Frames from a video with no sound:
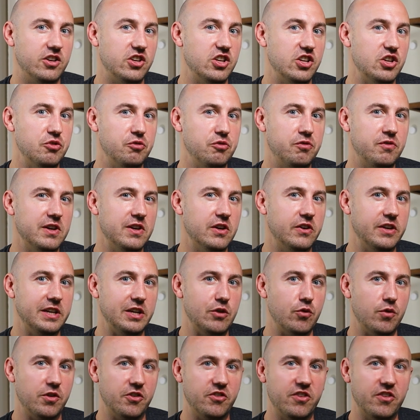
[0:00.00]
do you feel
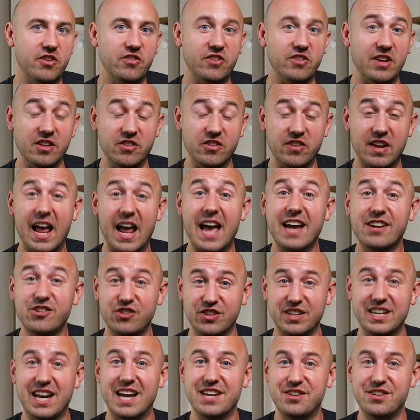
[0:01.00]
any resistance? And
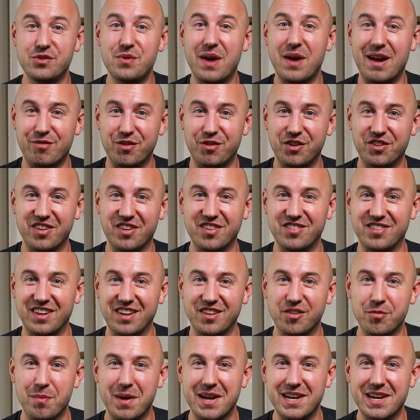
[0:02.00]
actually I do have
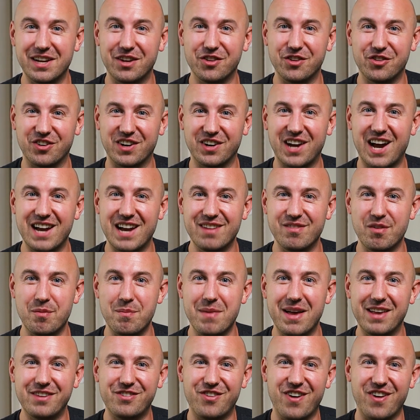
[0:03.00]
resistance. My nails are kind of a
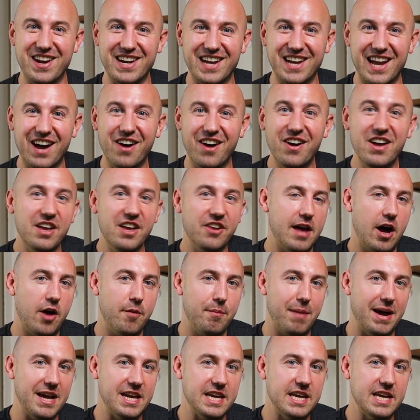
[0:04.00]
mess right now.
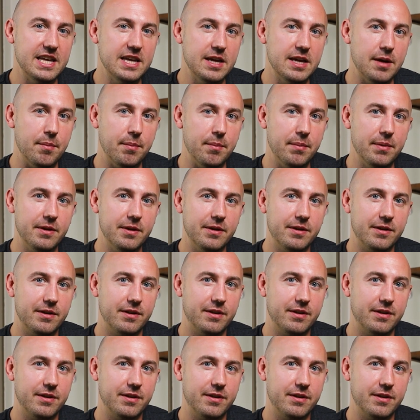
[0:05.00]
On my M,